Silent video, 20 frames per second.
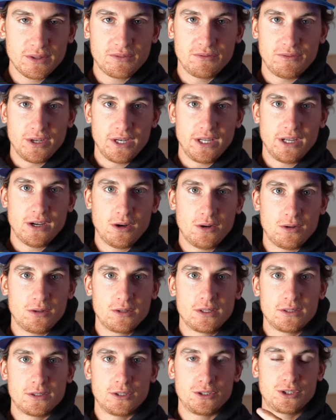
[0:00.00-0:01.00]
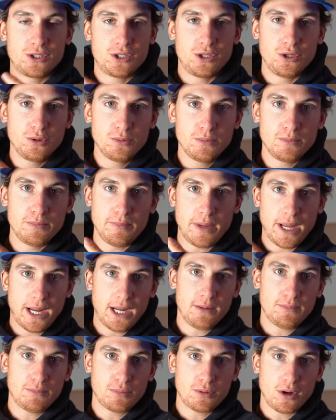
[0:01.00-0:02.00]
with video, there's two
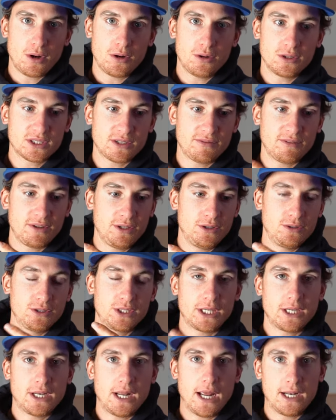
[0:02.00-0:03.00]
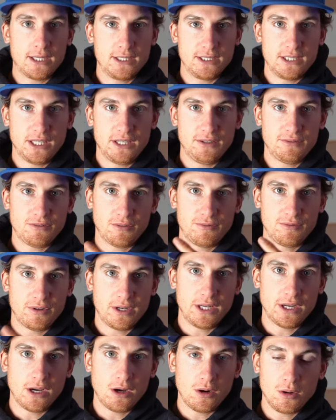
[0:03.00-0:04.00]
main pros of using an ND for
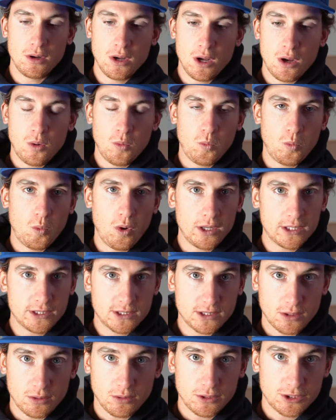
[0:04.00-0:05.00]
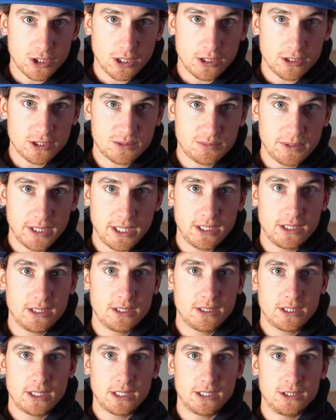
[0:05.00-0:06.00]
video. One is slower shutter speed,
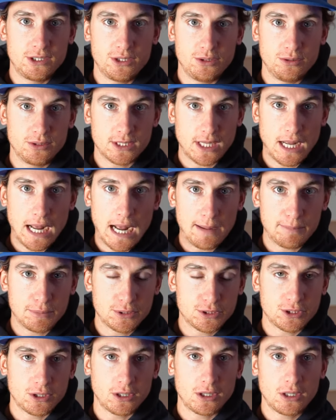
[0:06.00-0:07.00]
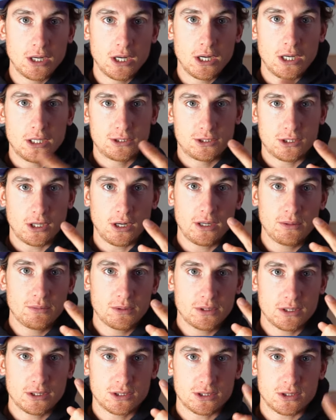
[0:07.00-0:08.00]
and two is aperture. Starting
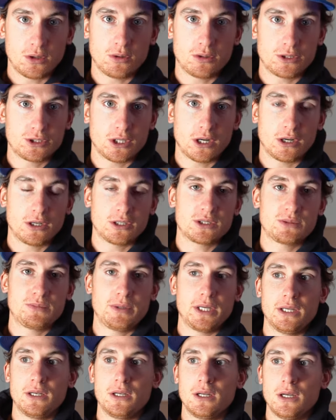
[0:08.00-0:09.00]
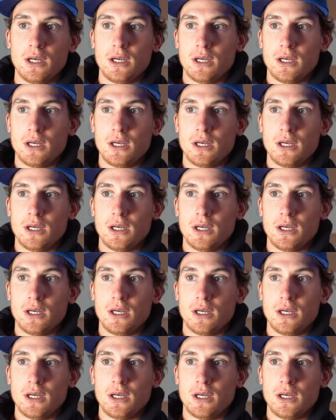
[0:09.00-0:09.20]
with the slower shutter speed,